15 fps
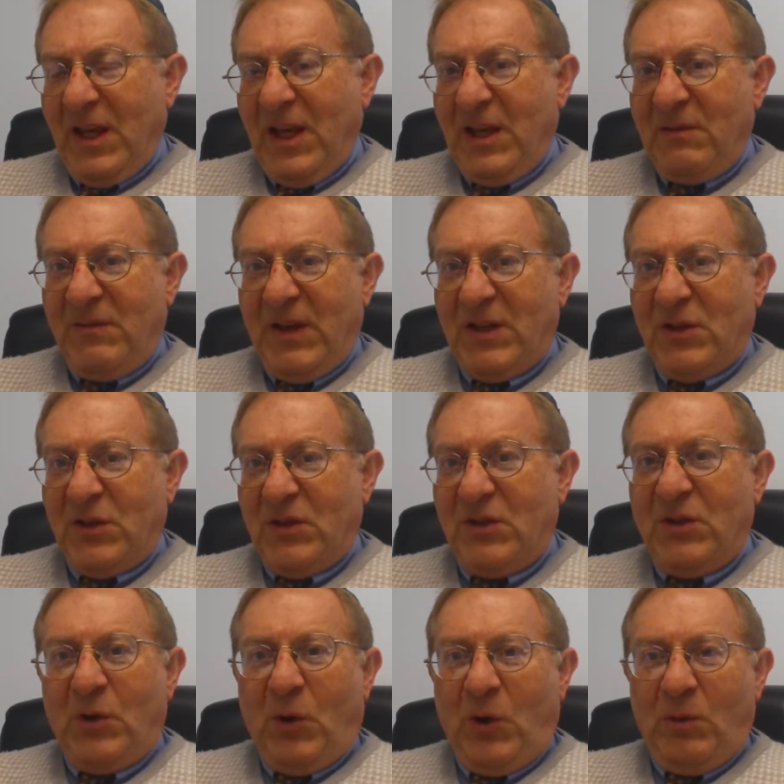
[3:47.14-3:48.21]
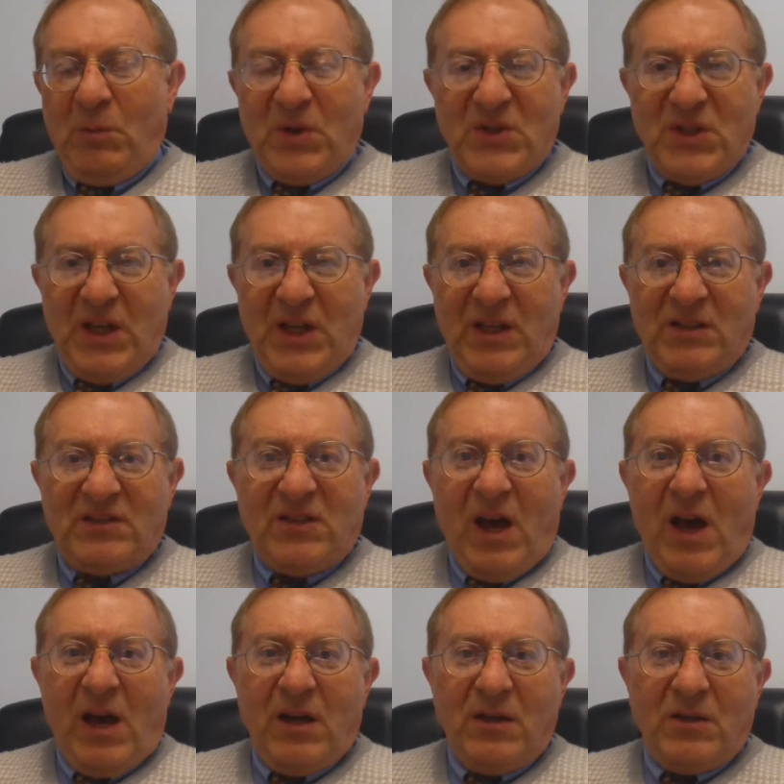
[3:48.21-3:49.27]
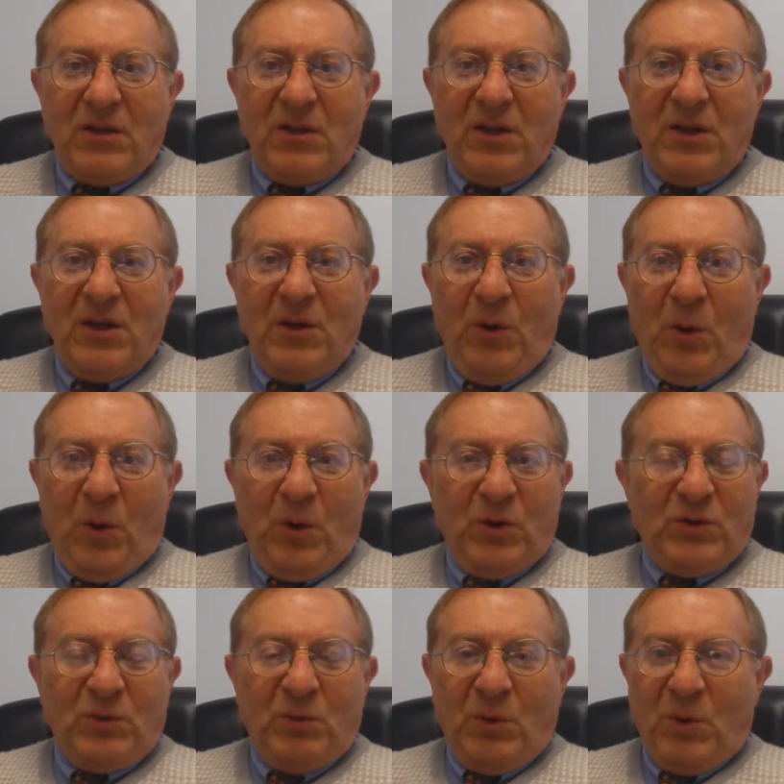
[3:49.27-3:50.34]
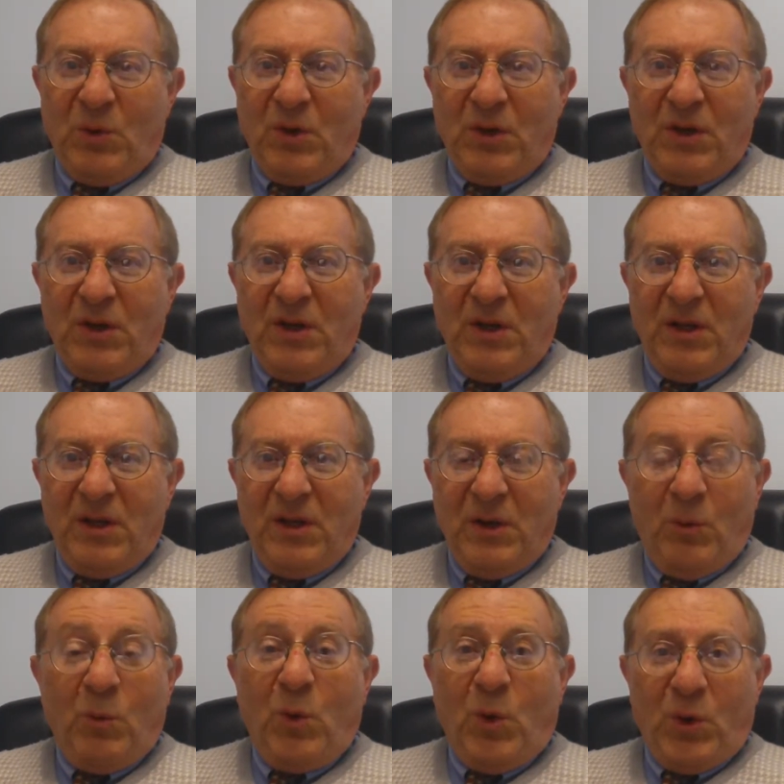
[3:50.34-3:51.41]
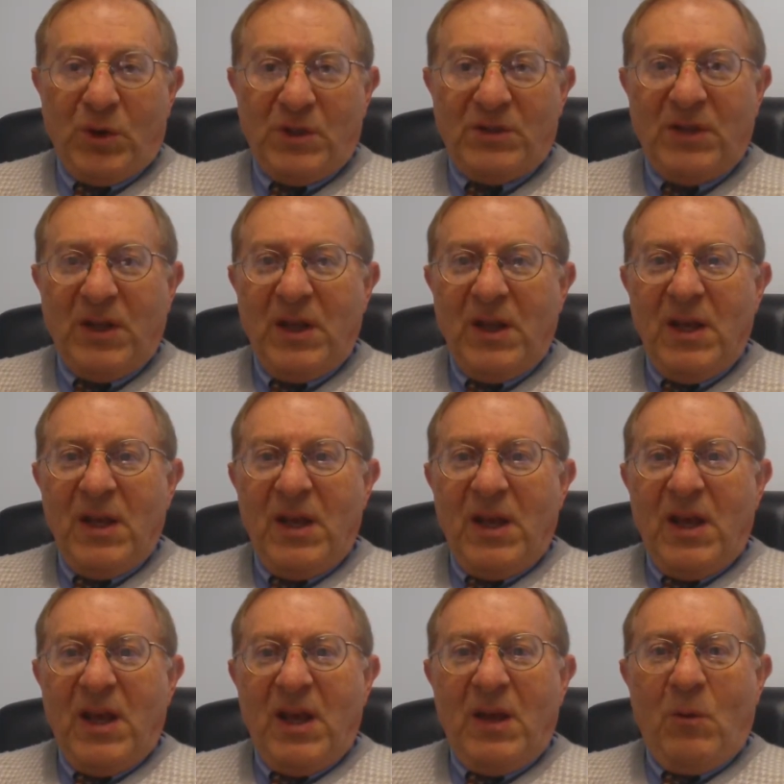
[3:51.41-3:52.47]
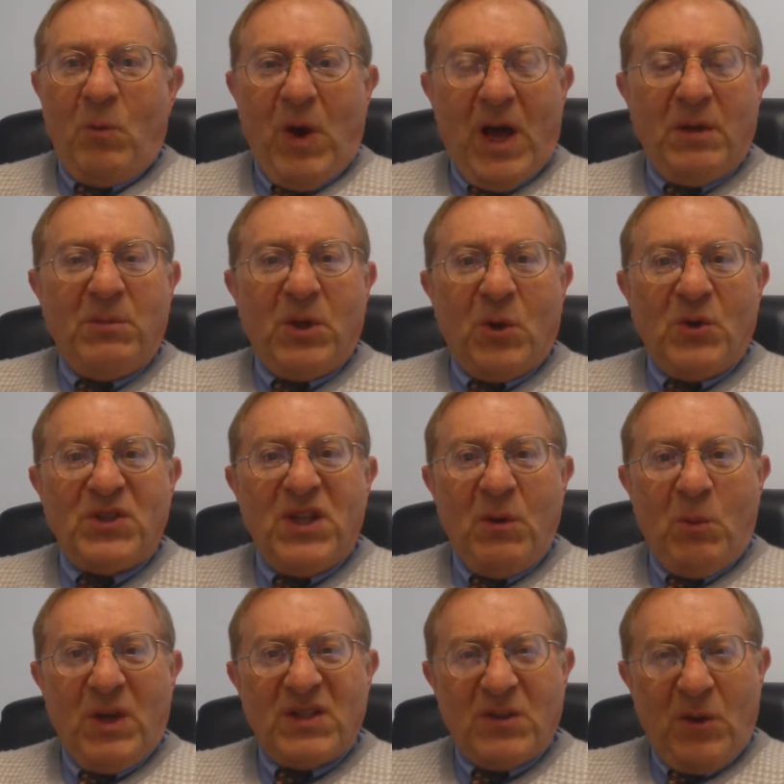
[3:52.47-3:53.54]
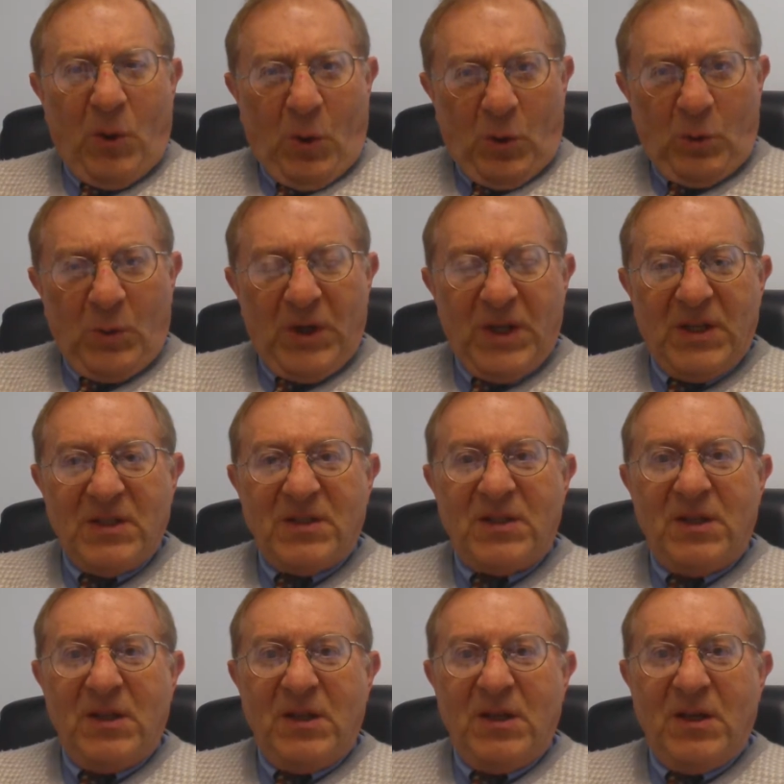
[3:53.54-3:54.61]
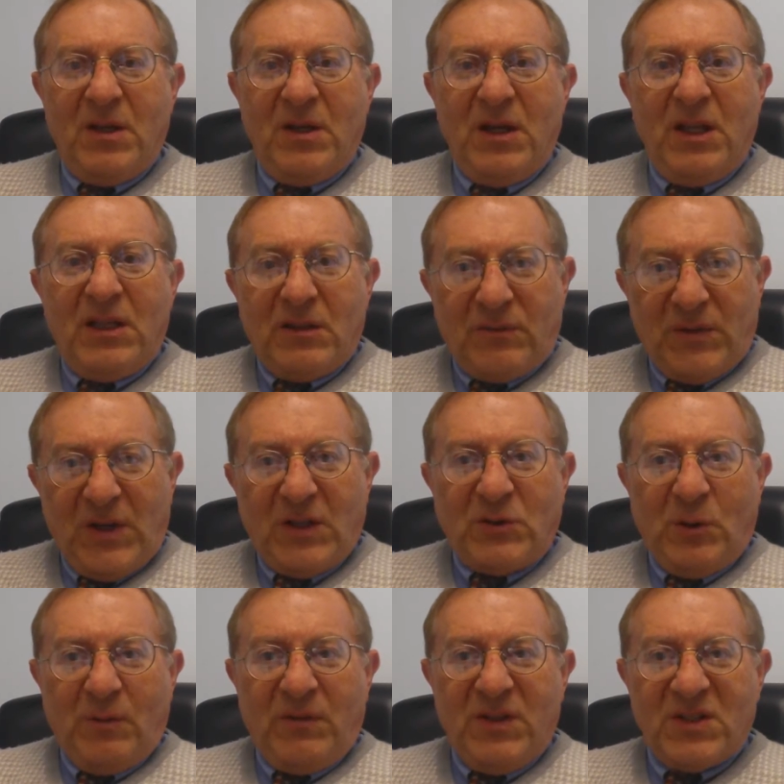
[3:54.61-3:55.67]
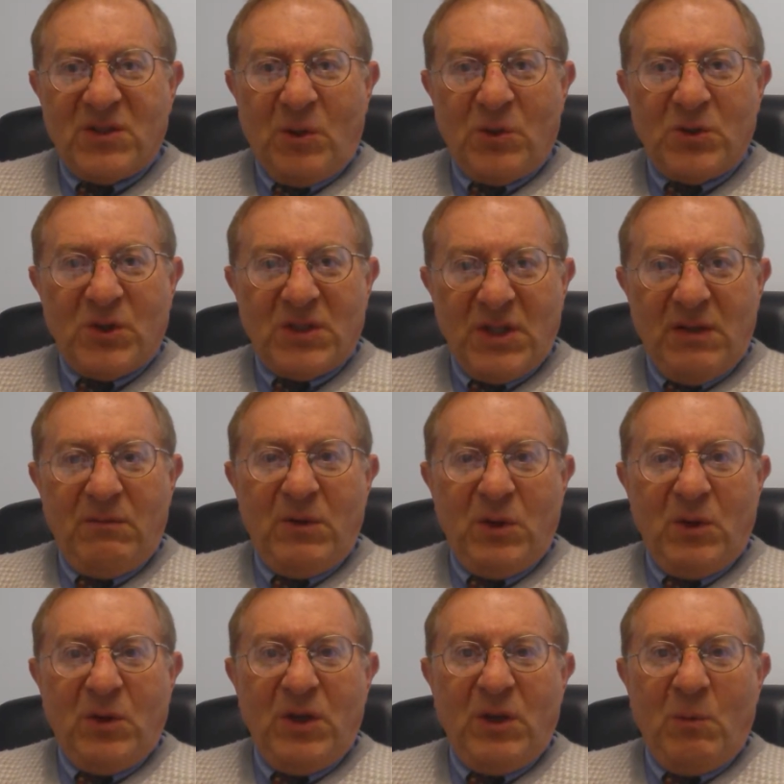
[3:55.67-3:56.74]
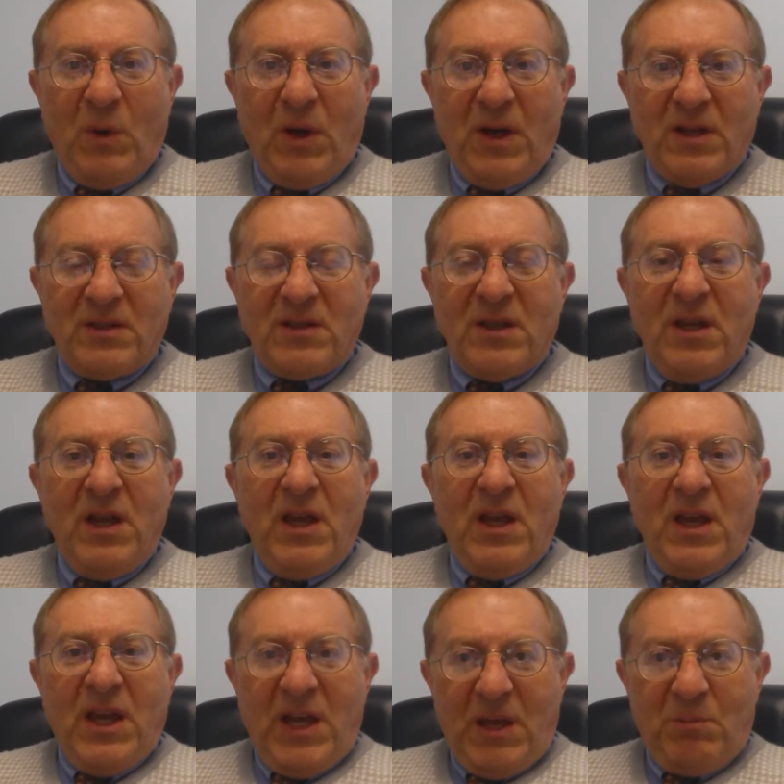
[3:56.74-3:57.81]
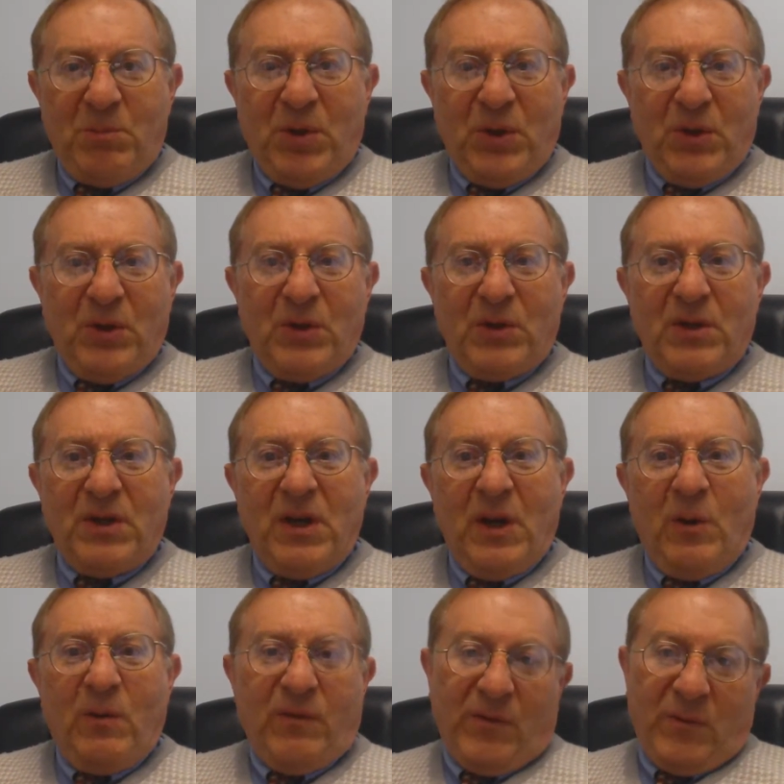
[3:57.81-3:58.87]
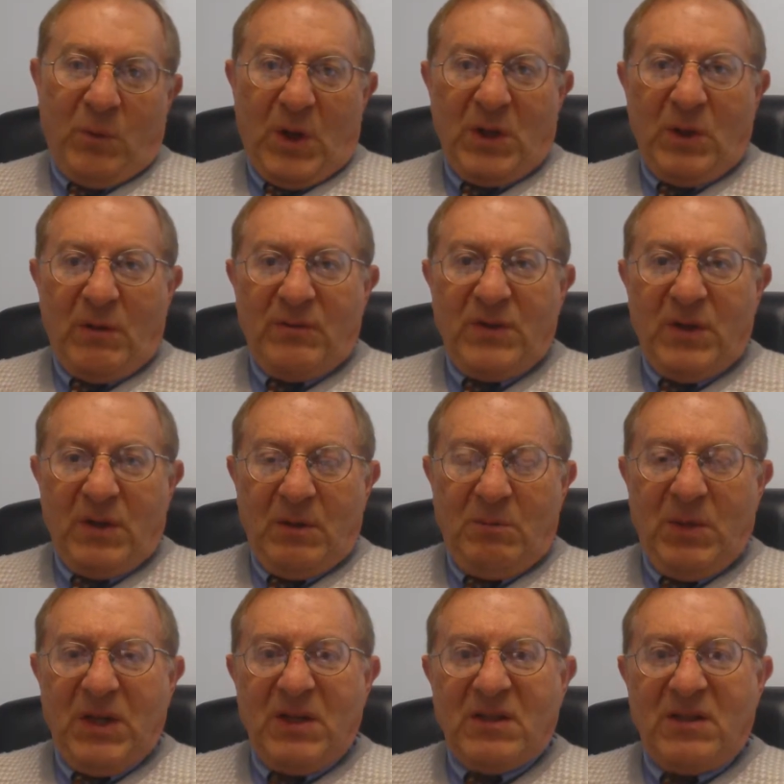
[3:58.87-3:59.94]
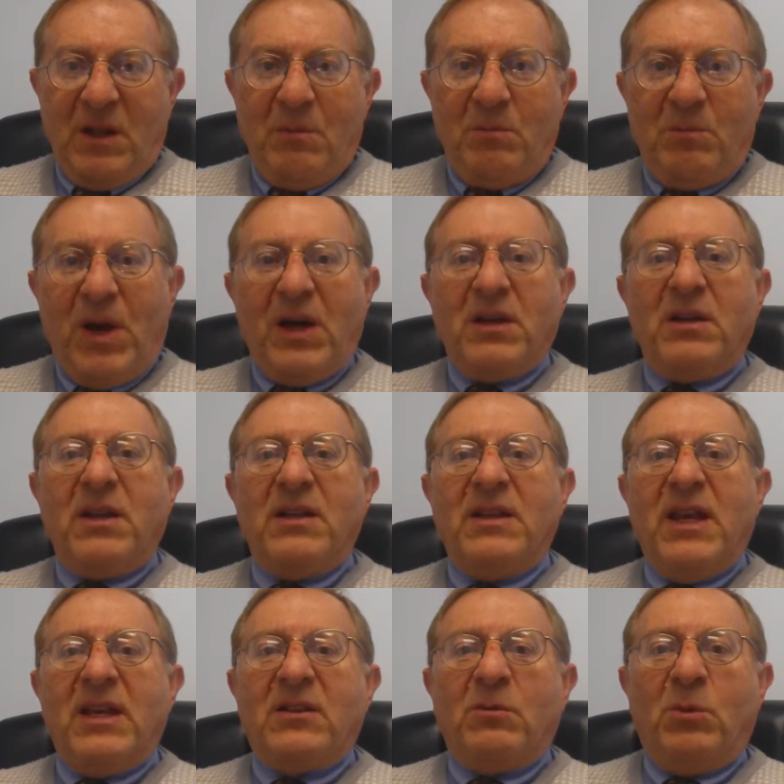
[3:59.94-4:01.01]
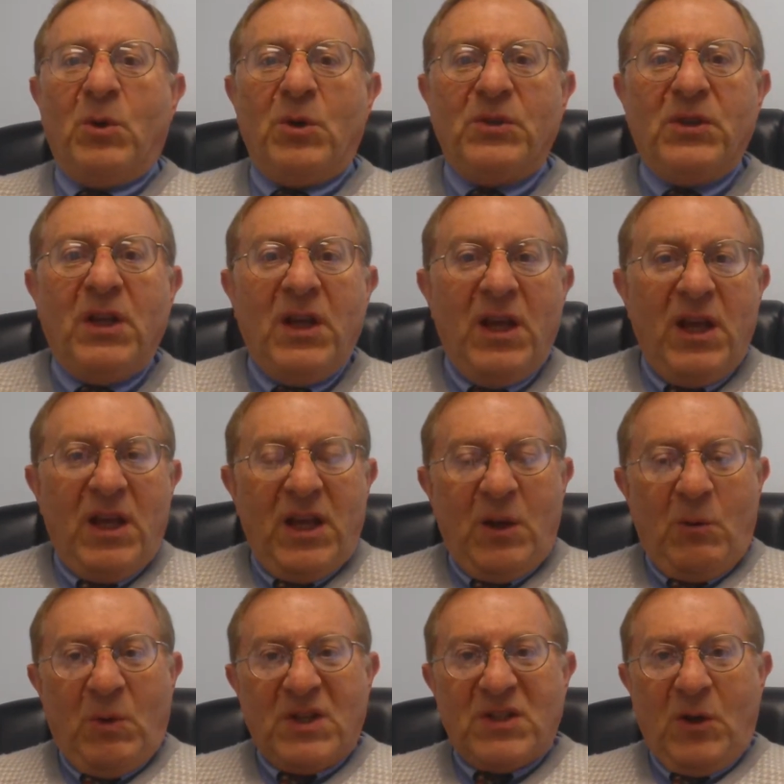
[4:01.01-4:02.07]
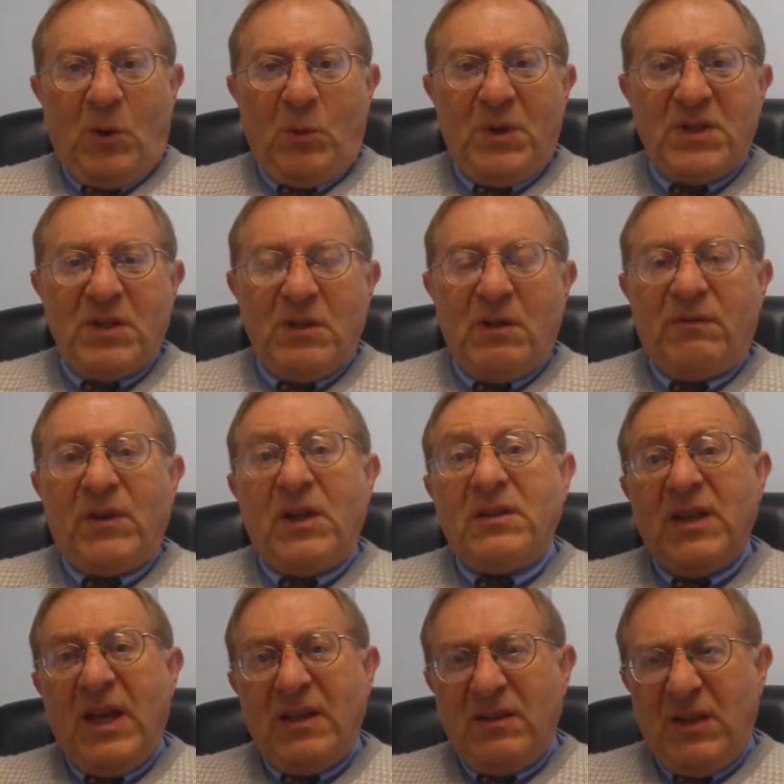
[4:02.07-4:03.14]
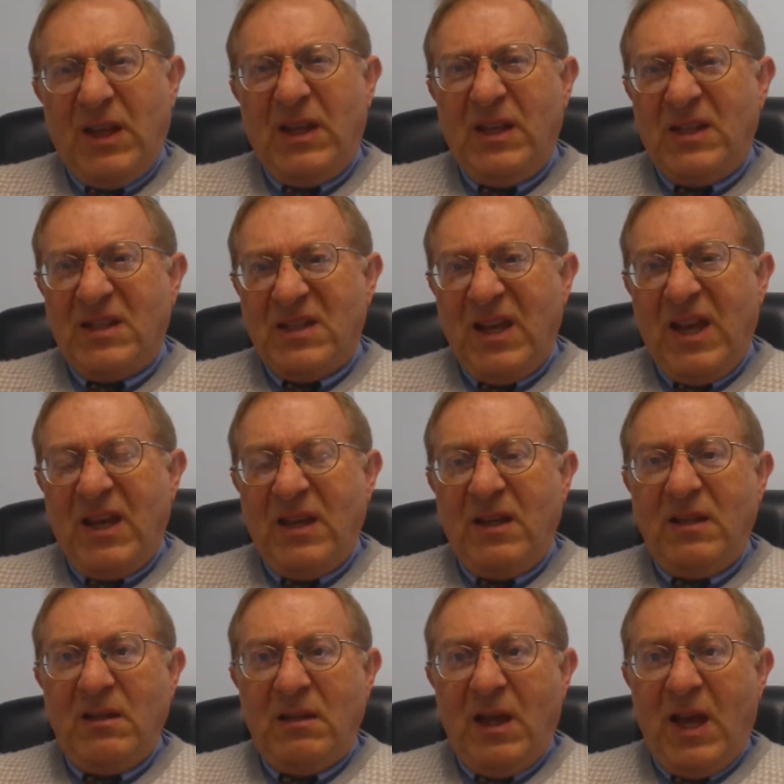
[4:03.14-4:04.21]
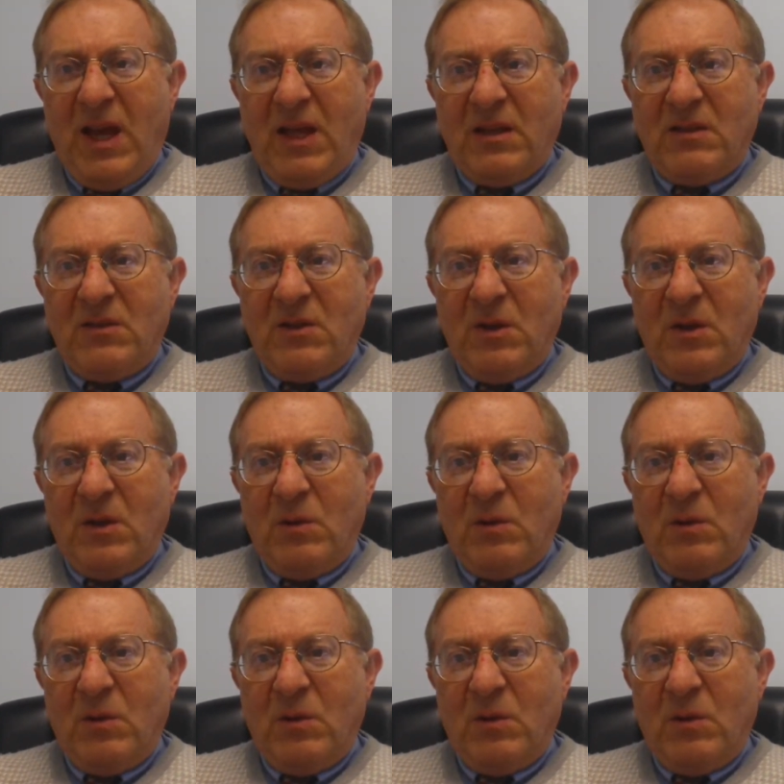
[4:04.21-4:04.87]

invaded almost the entire old world. Why? Because he was always in front of his soldiers, even though he was emperor of one of the biggest empires in that world. He was always in the front. And they say, and